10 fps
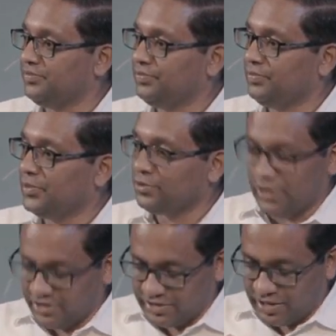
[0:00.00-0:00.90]
My
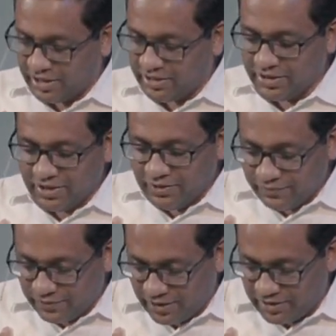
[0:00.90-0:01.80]
part in
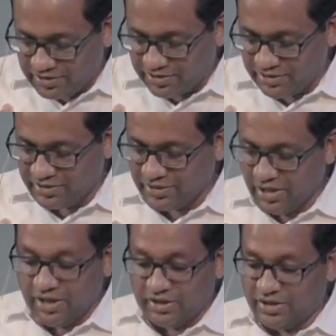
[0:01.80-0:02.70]
salvation
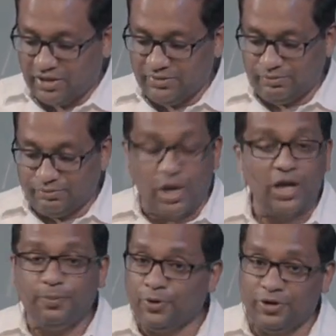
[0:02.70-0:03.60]
was to run
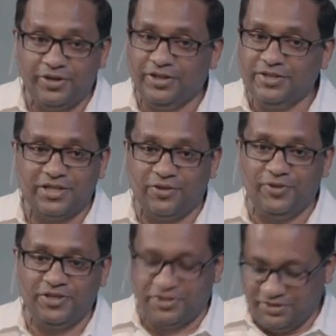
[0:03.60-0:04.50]
from God as fast
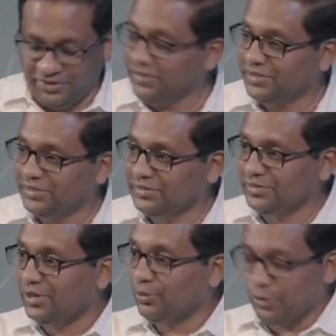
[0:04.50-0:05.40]
as I could.
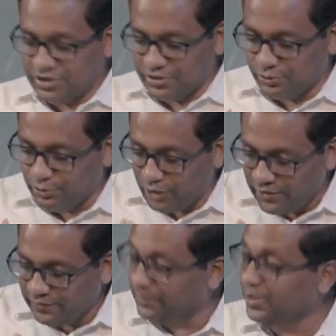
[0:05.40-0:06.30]
God's
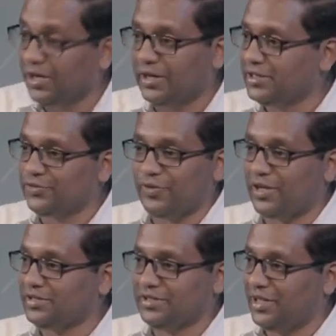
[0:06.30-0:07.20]
part
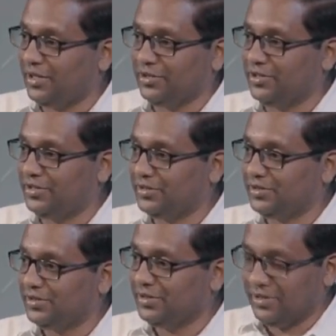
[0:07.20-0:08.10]
was to pursue me
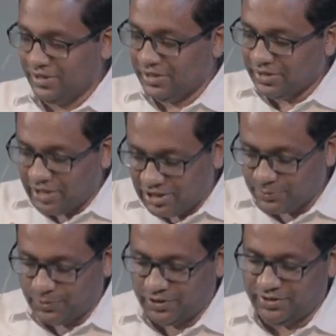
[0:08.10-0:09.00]
until he found
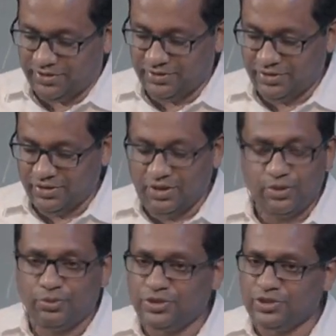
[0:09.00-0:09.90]
me and
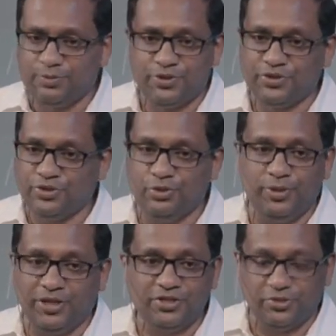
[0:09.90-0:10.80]
saved me by his
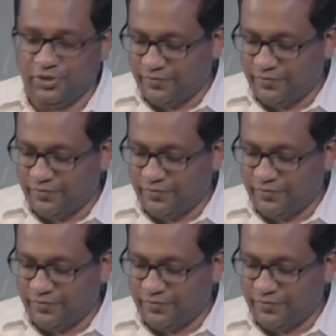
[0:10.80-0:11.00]
grace.